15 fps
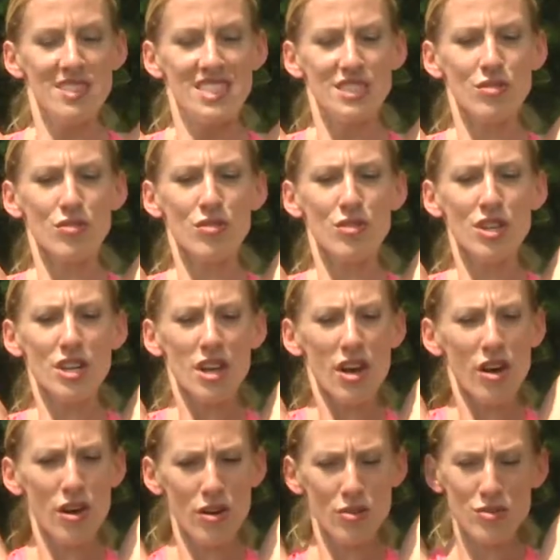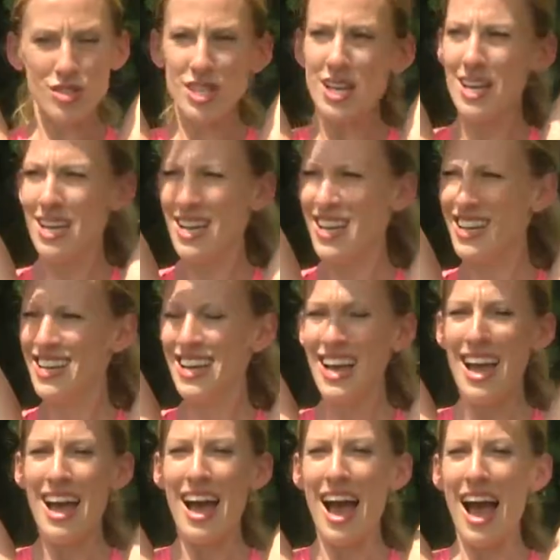Through the nose,
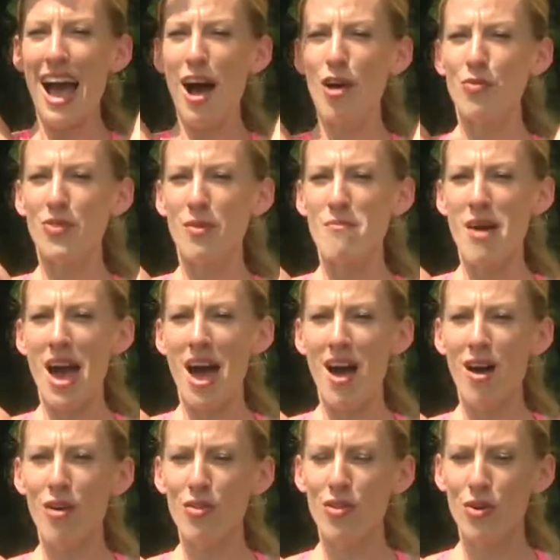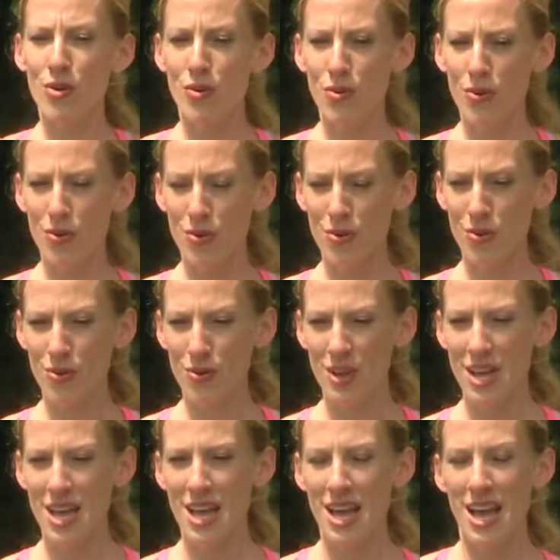out the mouth.
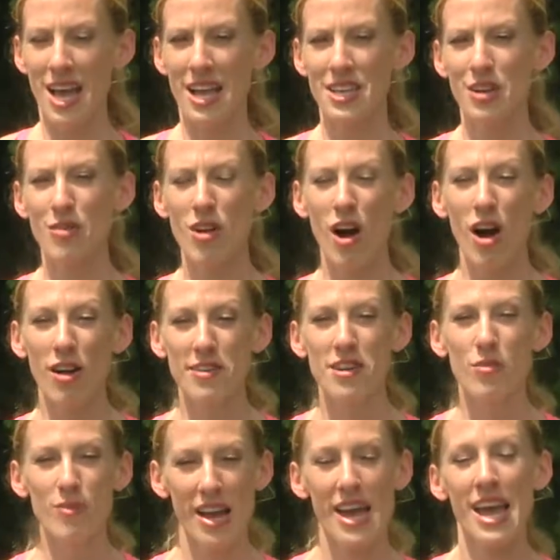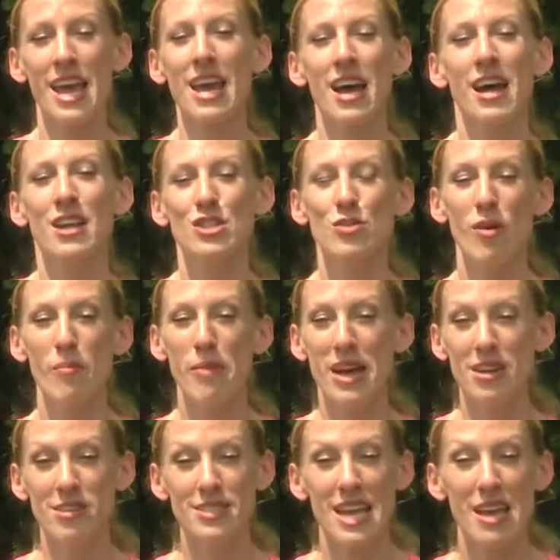And you're on your way to a
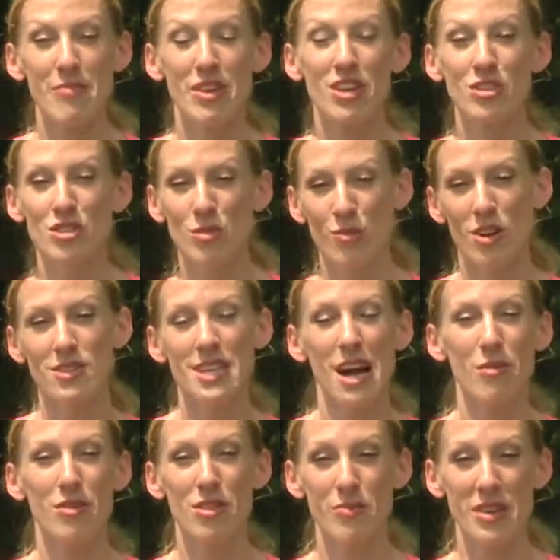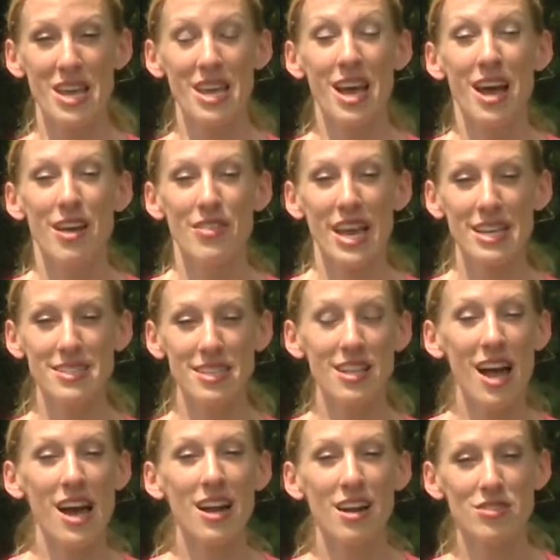better day because you worked out with me. Thanks a
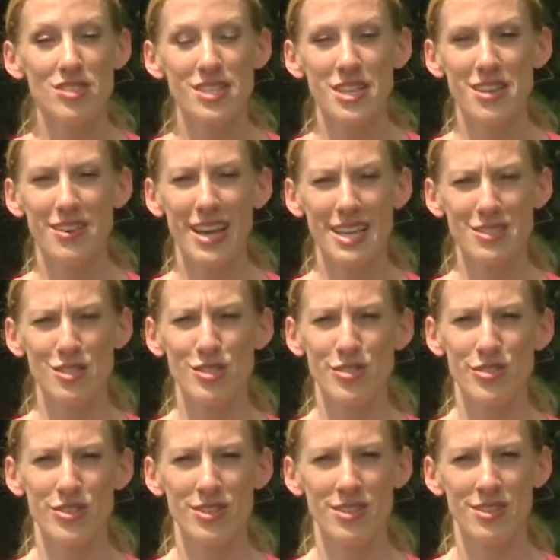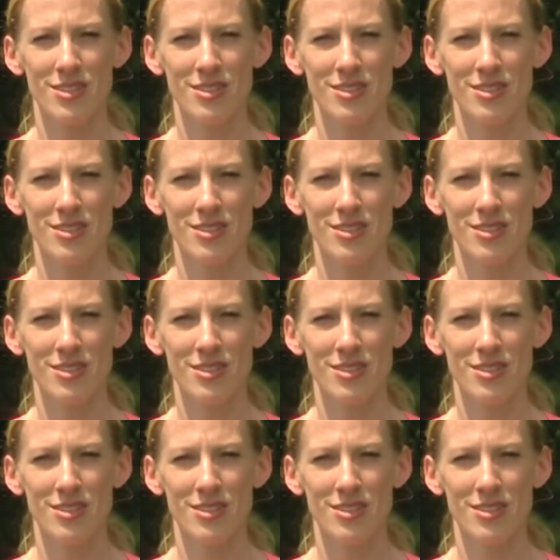lot. I'll see you again soon.